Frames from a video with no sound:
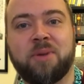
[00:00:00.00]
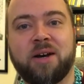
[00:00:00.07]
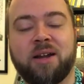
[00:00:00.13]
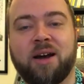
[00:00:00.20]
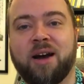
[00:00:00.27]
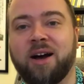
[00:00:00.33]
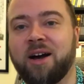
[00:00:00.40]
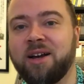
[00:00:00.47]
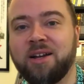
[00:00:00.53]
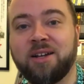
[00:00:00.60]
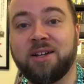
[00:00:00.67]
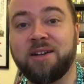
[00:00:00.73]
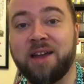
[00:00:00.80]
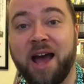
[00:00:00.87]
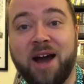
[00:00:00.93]
but
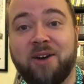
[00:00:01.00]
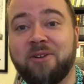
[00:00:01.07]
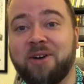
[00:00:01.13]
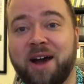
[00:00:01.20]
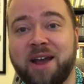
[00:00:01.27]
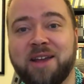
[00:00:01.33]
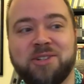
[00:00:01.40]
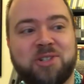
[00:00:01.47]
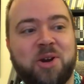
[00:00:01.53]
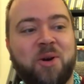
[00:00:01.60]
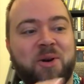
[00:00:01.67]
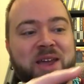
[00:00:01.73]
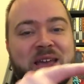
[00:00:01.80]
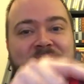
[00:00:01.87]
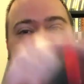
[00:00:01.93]
now I
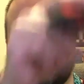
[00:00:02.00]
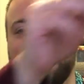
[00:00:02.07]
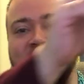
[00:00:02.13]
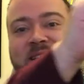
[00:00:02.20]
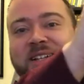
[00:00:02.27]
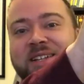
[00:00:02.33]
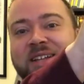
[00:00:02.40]
enjoy it.